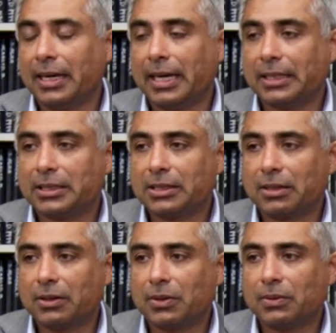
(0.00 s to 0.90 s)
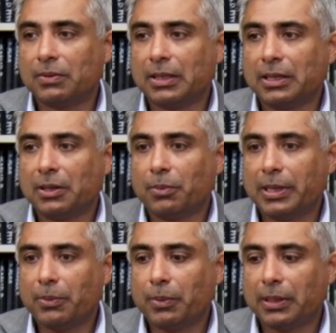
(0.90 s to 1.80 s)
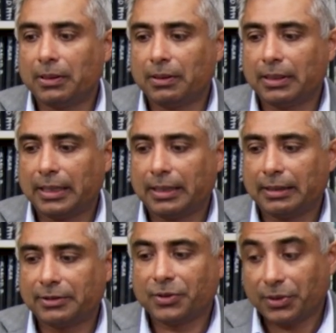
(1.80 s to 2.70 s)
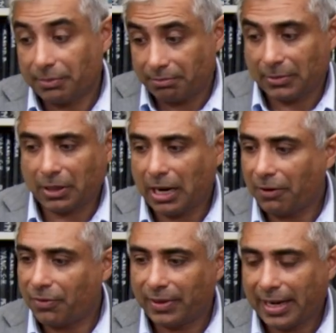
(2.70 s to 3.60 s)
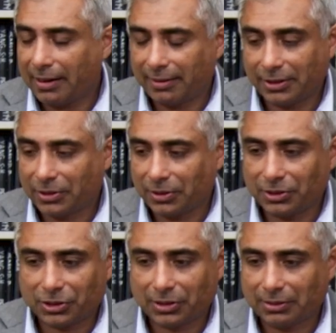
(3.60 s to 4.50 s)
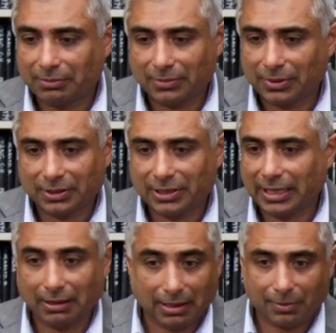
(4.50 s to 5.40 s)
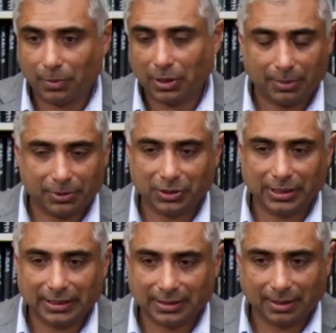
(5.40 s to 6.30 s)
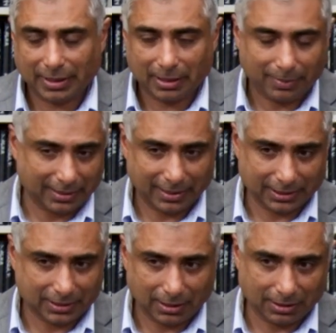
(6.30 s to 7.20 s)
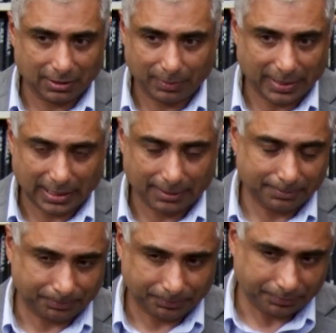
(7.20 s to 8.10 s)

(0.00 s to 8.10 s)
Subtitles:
And so we will, so look out for that. I think students should see a lot more opportunities coming up. I think it's all going to pick up